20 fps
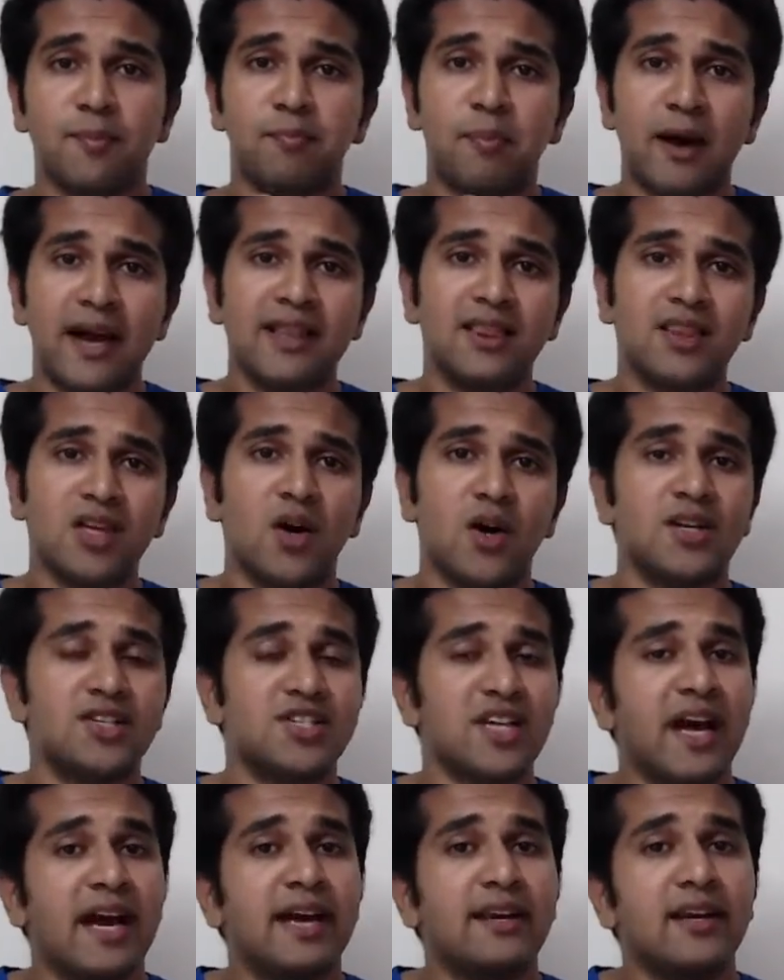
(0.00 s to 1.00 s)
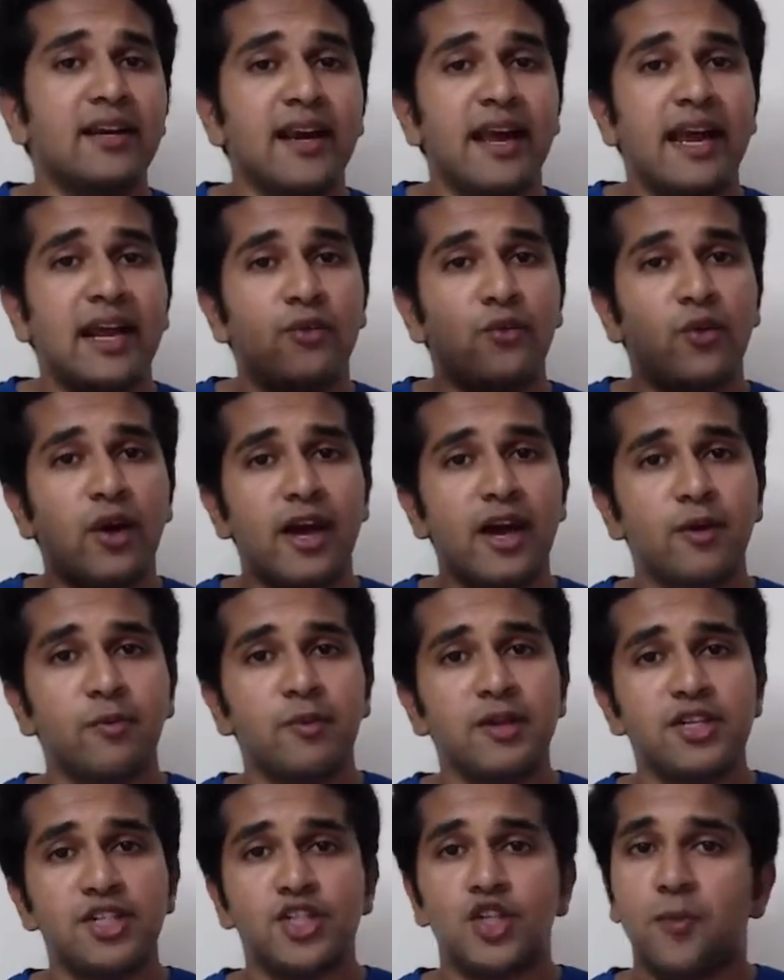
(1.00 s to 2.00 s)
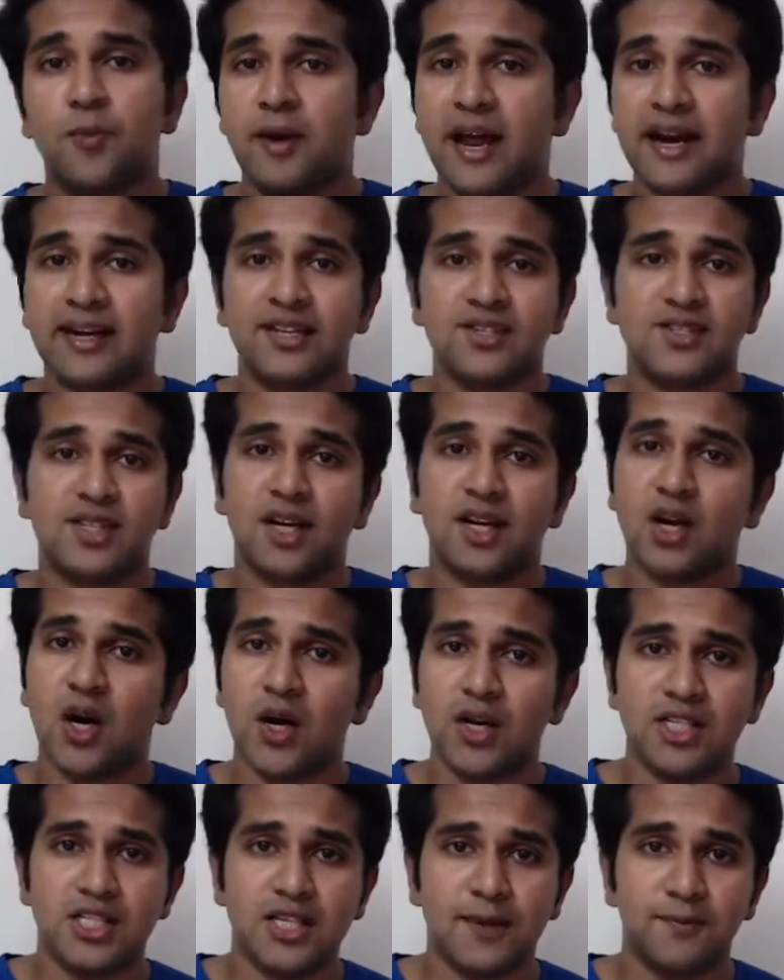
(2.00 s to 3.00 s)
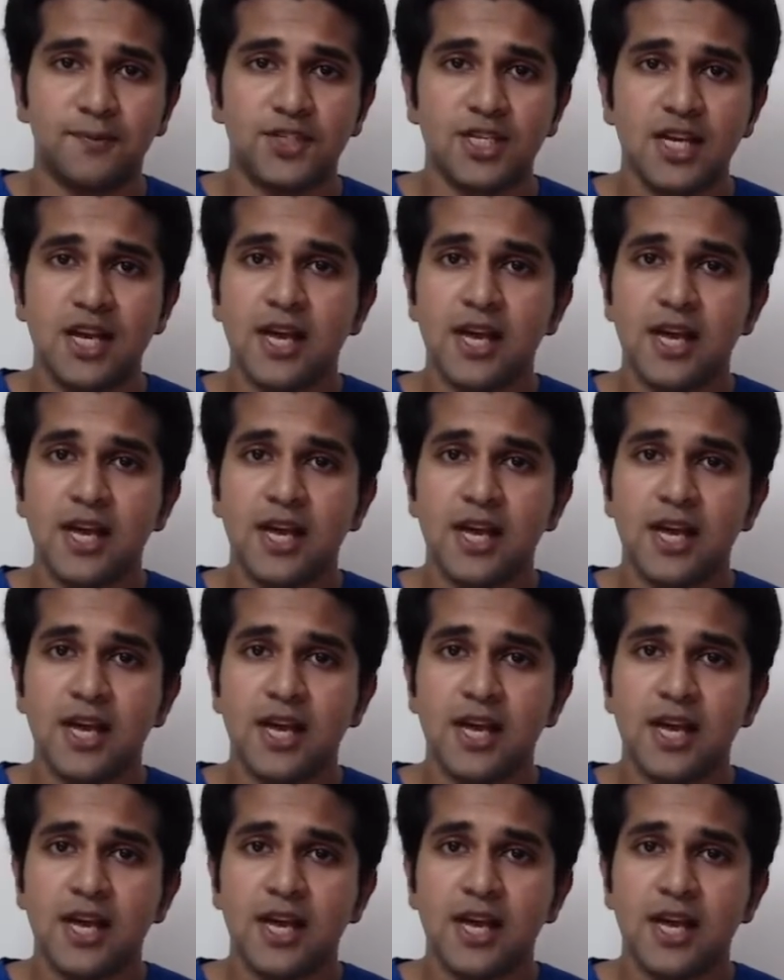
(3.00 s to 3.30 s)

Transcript: Python's idle environment to practice the concepts,